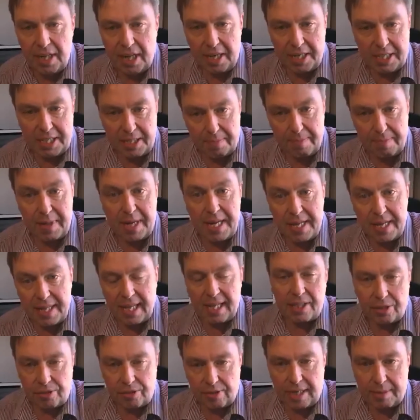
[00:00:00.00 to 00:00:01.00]
and to be
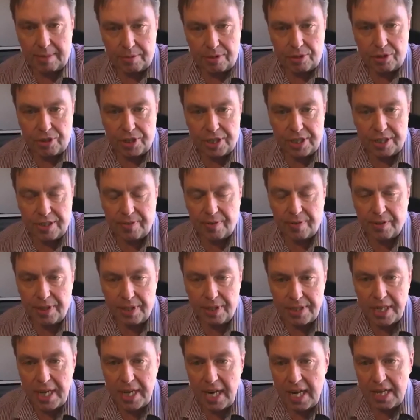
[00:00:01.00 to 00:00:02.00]
that credible, trusted
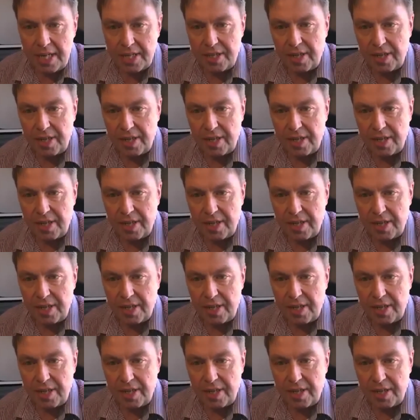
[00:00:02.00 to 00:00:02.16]
voice.